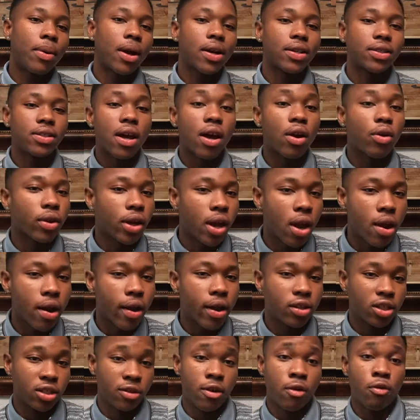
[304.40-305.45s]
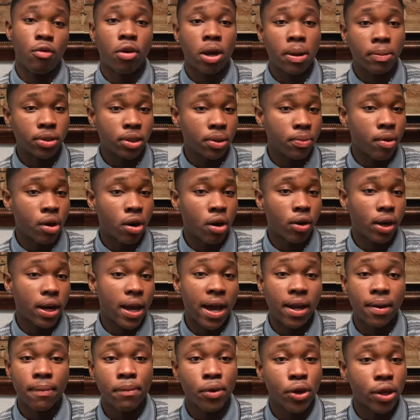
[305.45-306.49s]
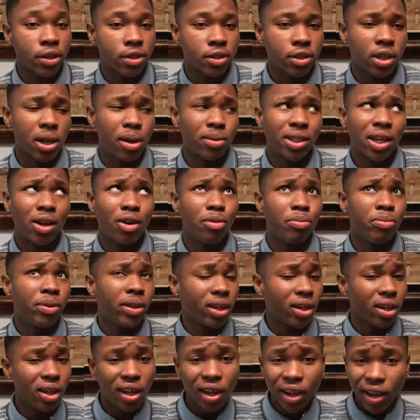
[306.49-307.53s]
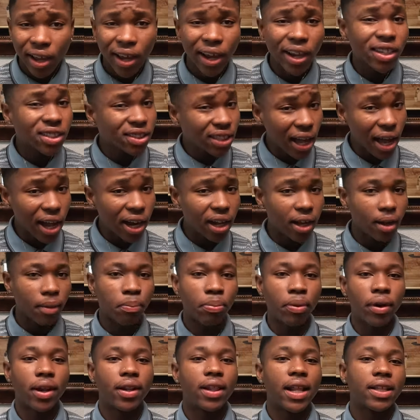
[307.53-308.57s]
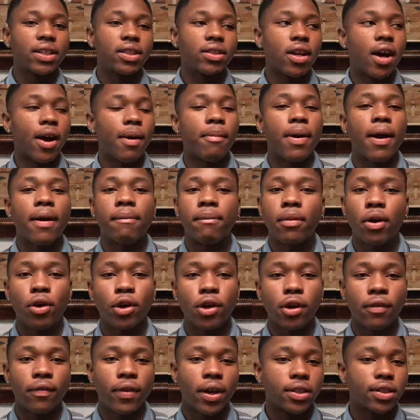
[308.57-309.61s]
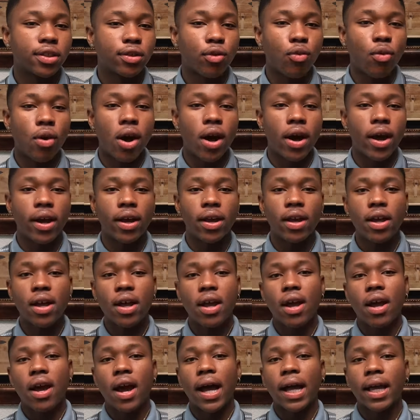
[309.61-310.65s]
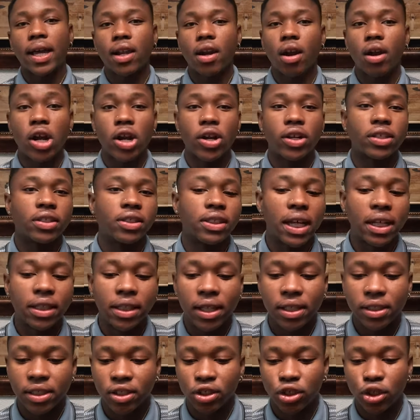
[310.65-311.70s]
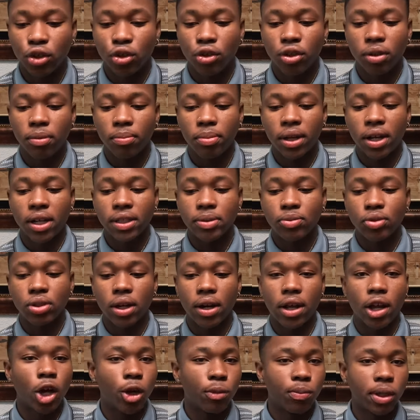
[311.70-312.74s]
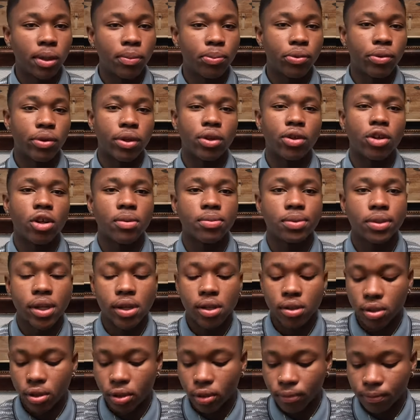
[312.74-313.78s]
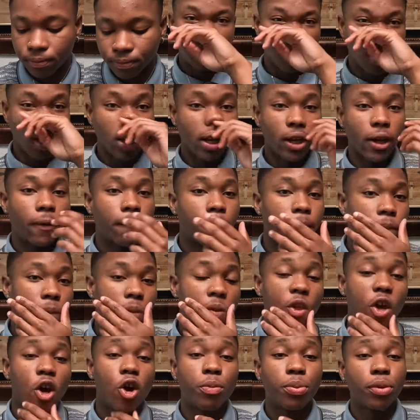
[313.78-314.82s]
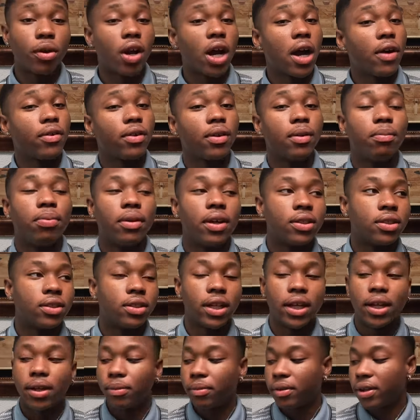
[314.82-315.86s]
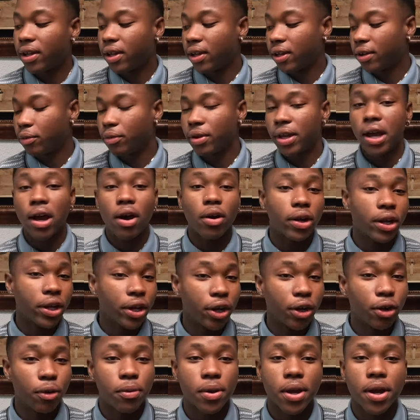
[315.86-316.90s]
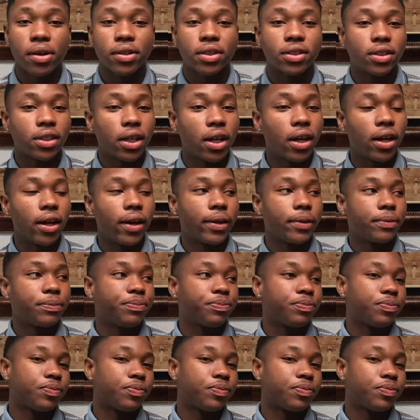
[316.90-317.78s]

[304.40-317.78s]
I'm not gonna say I don't care, because if I woke up tomorrow and I had a million subs, I'll be ecstatic. But that's not my motive as to why I get on here and say things. It's genuinely because I'm trying to help people, and you know what I'm saying? So, but yeah, I hope y'all having a blessed day, man. We out here, we outside.